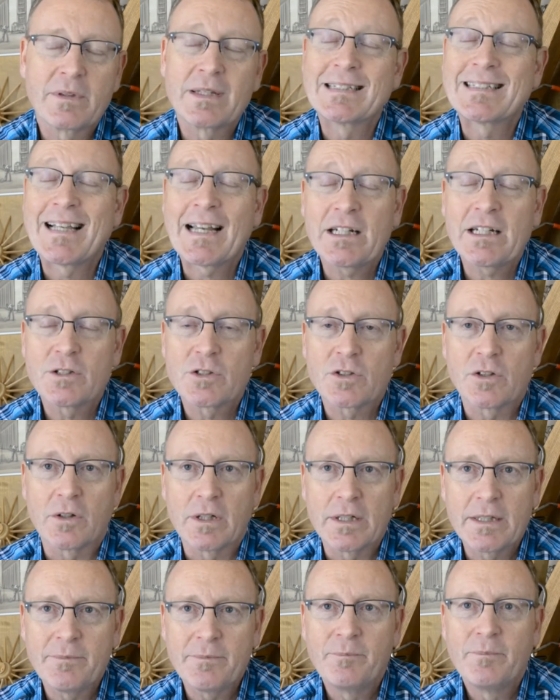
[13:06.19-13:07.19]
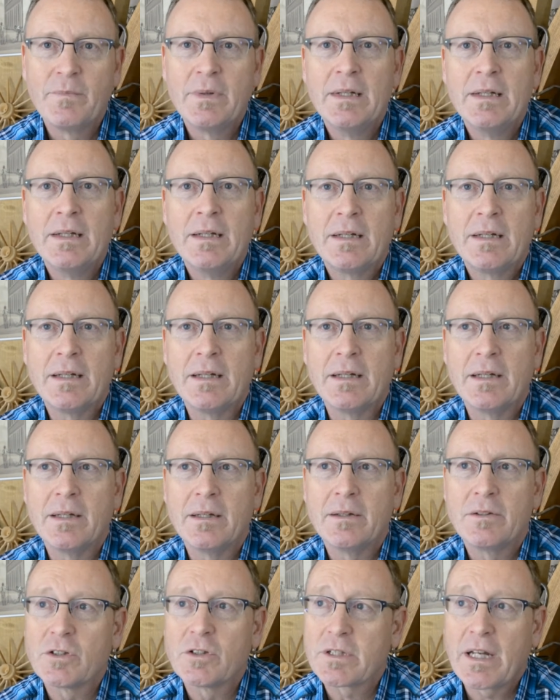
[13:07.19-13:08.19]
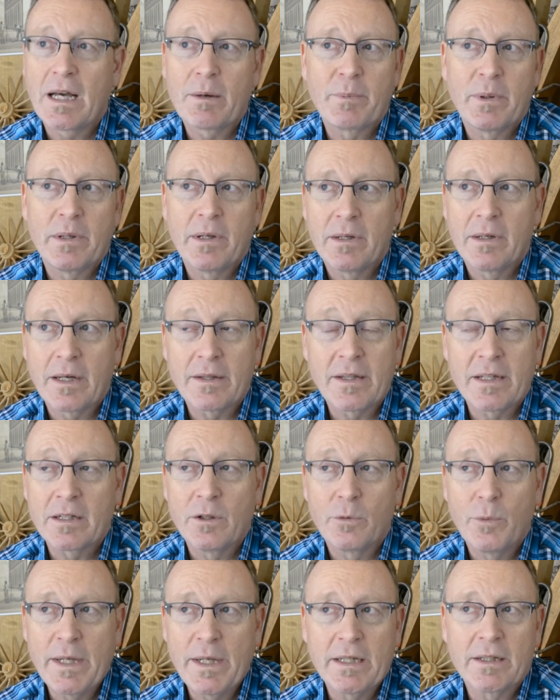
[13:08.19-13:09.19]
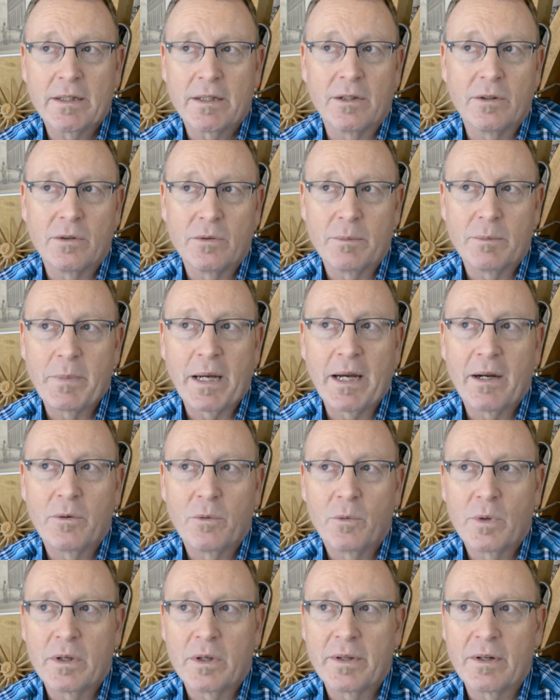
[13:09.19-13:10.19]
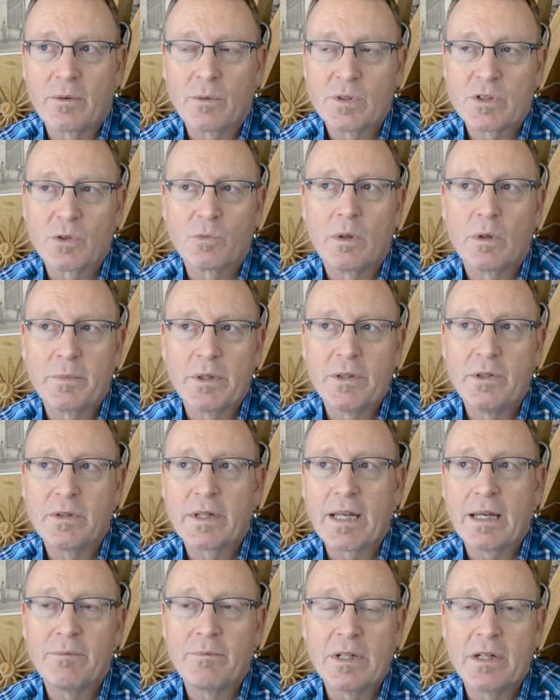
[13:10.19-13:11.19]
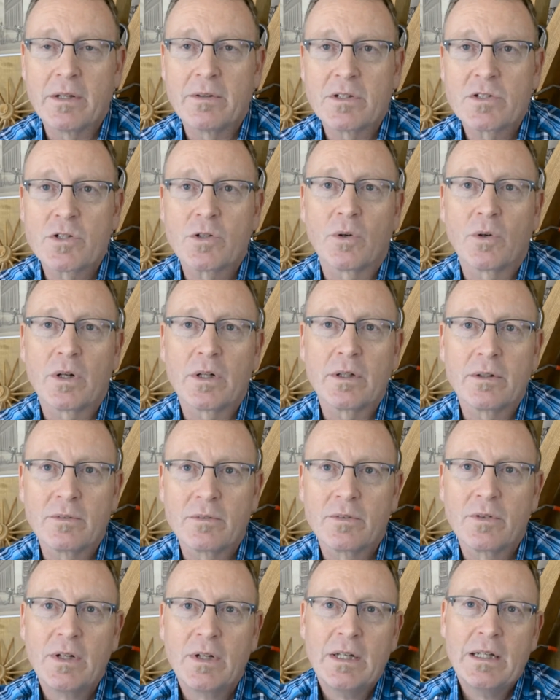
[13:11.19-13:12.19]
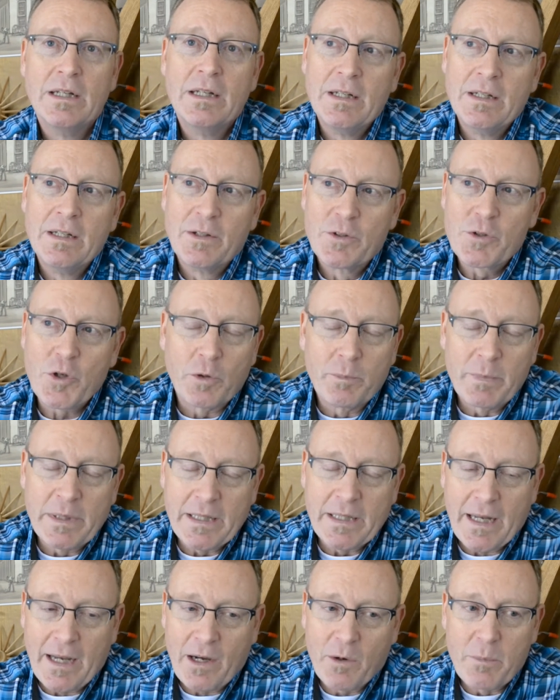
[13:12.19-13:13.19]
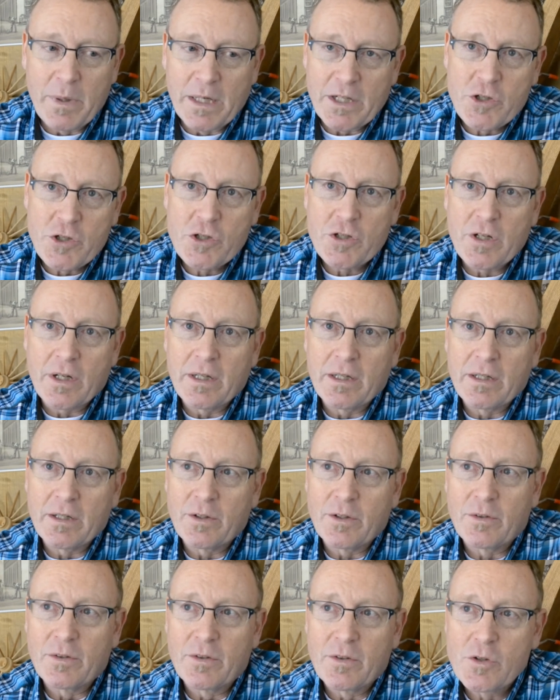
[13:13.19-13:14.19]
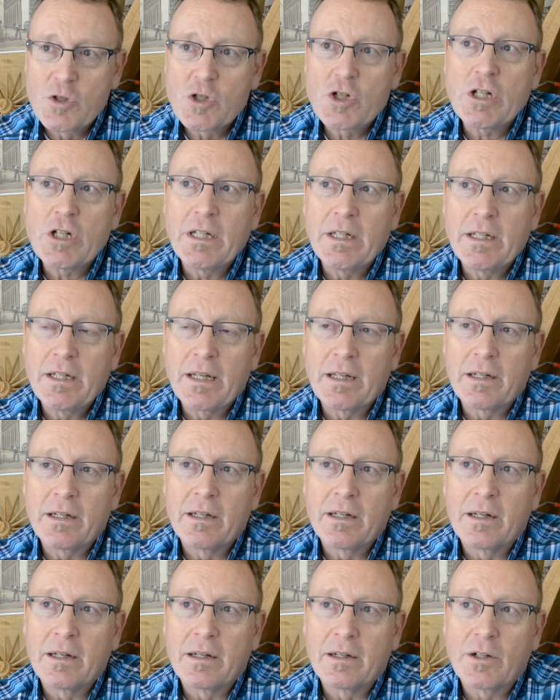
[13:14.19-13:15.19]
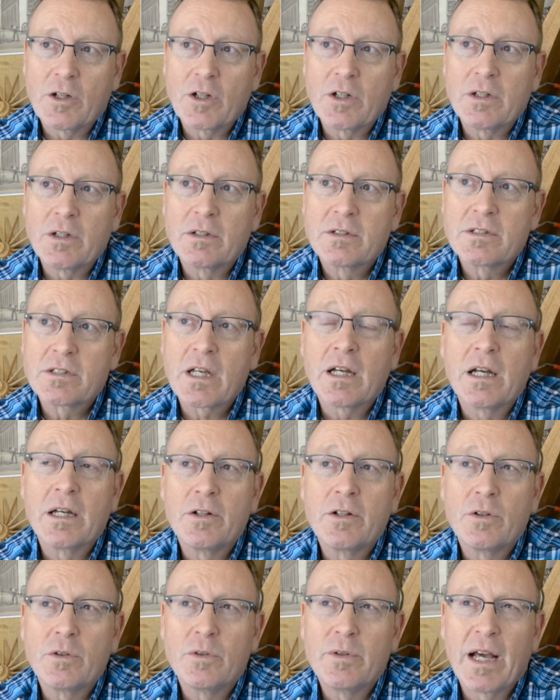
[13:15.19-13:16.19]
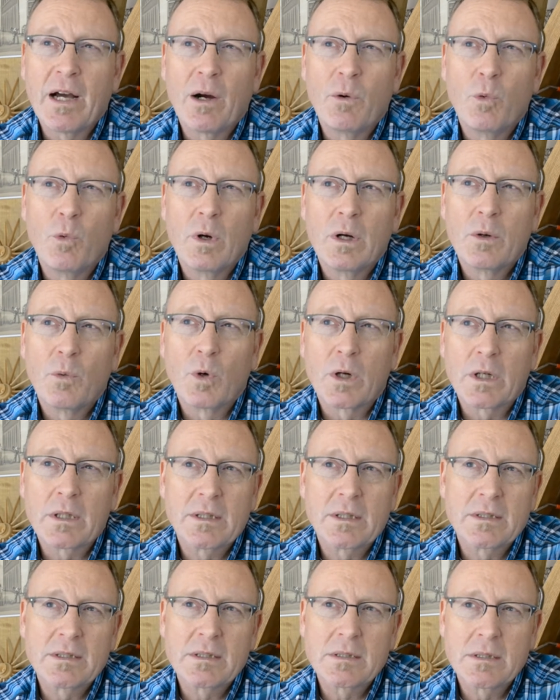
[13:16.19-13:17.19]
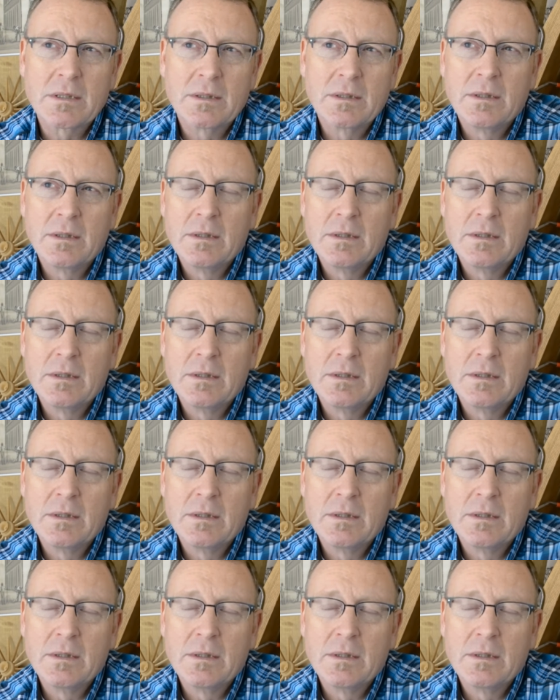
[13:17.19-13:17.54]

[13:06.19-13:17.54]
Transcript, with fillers: The second story, it just happened, I think, a week ago about where there was a woman who came into the store who told me how much uh, she and her son, who now works,